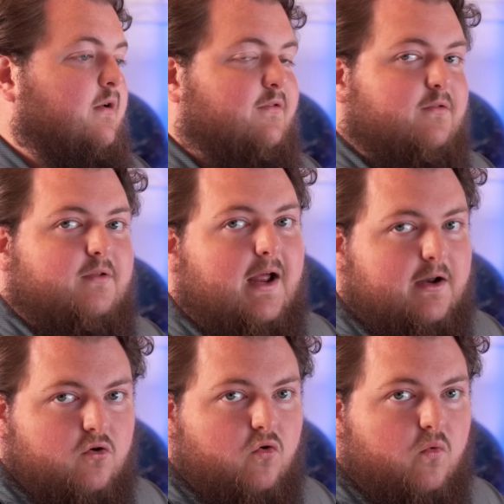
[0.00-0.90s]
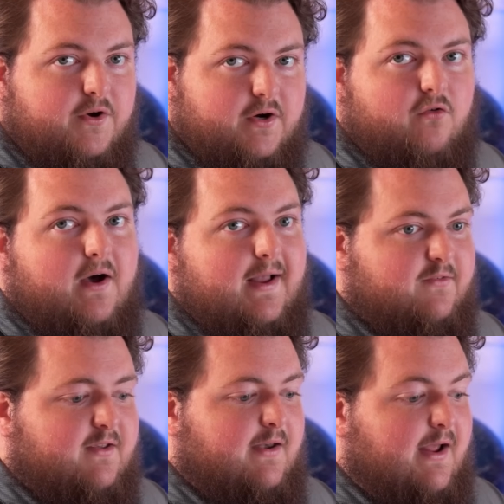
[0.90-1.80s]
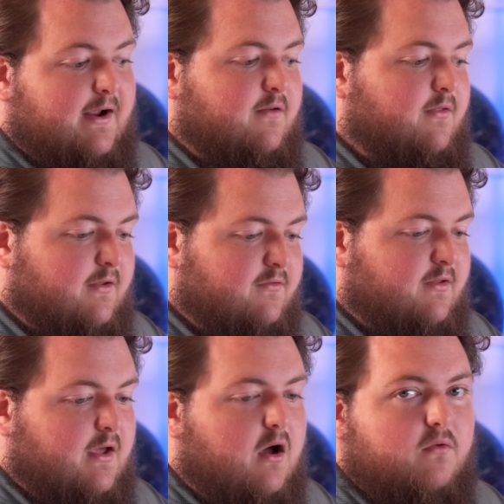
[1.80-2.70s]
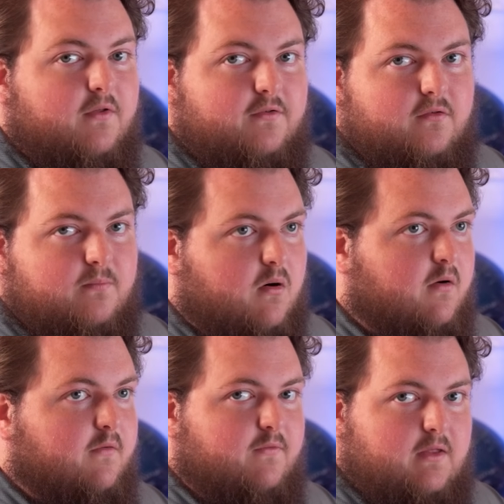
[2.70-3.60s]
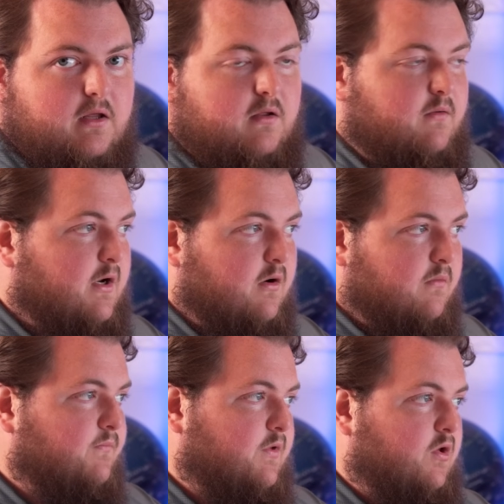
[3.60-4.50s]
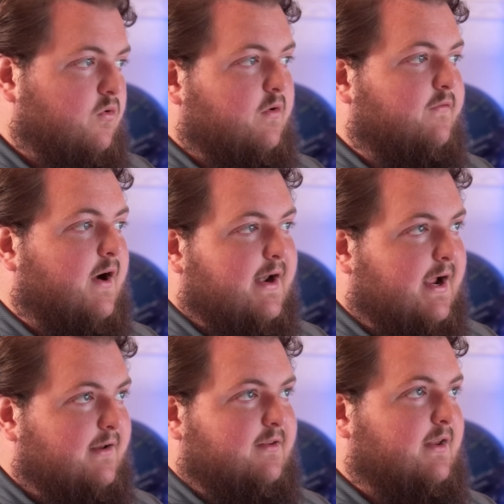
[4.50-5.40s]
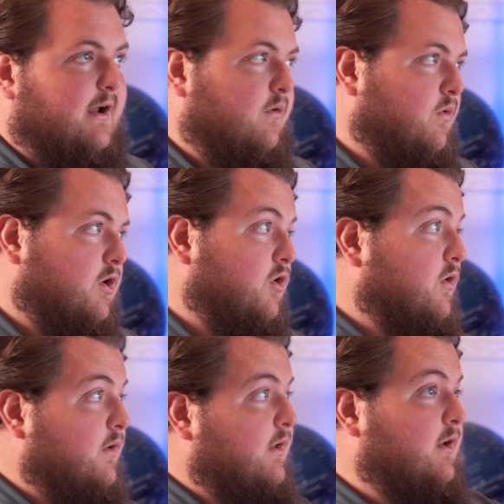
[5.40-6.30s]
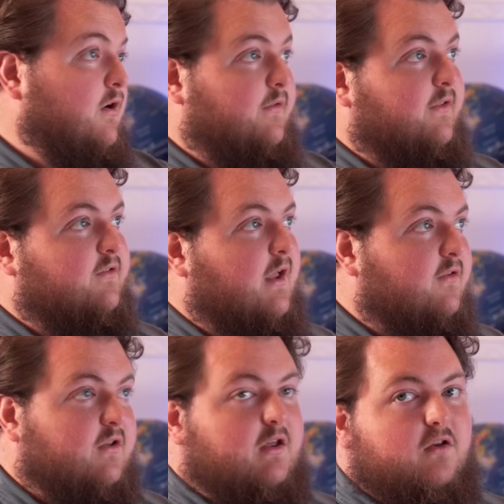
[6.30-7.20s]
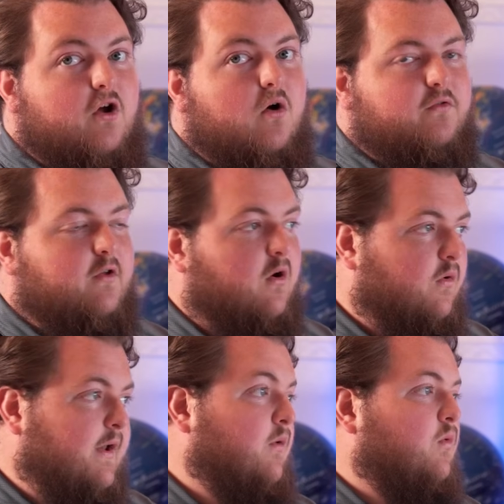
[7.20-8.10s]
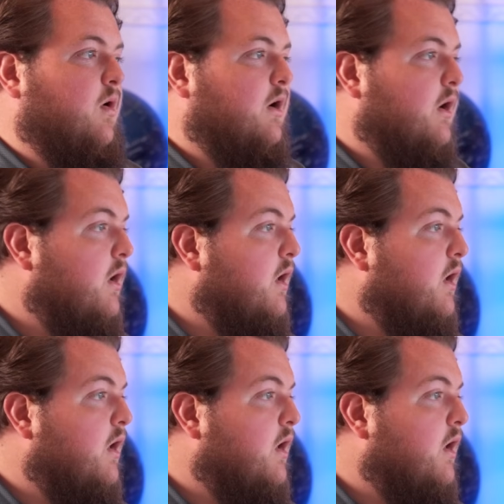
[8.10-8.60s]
It's kind of cool when your clients connect. They see, oh, this is part of the, unified IT network, or, in this case, Contoso network.